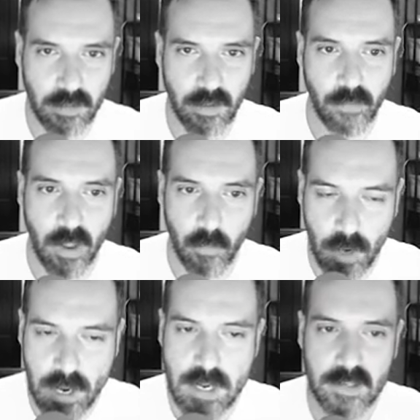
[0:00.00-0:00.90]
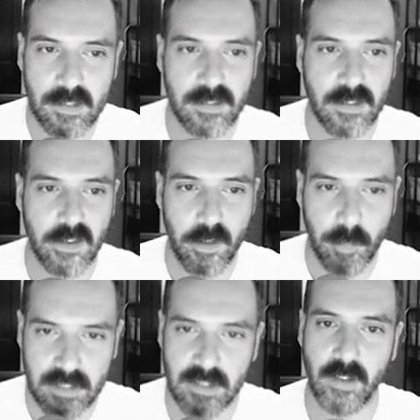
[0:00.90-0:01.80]
They've got wings, so the
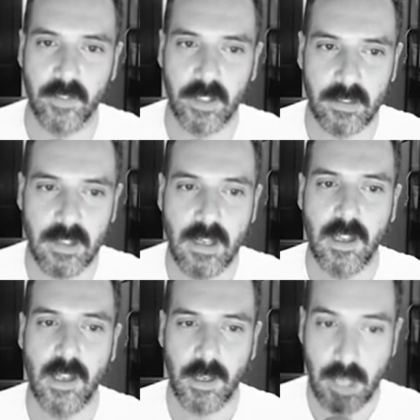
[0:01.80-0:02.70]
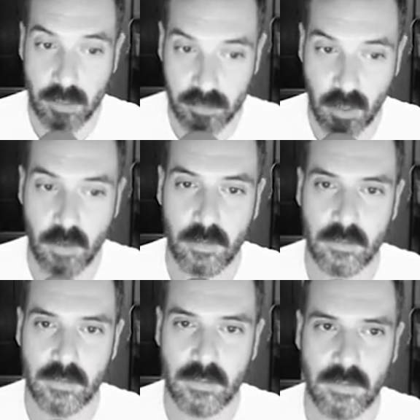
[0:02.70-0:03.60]
pizza oven,
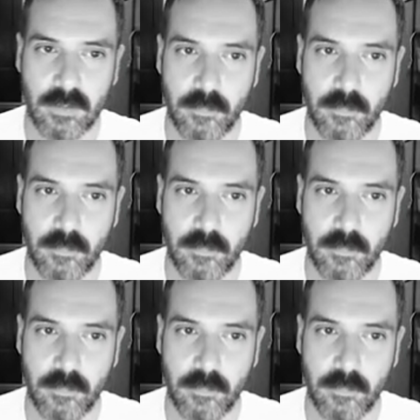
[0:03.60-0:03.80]
calzones,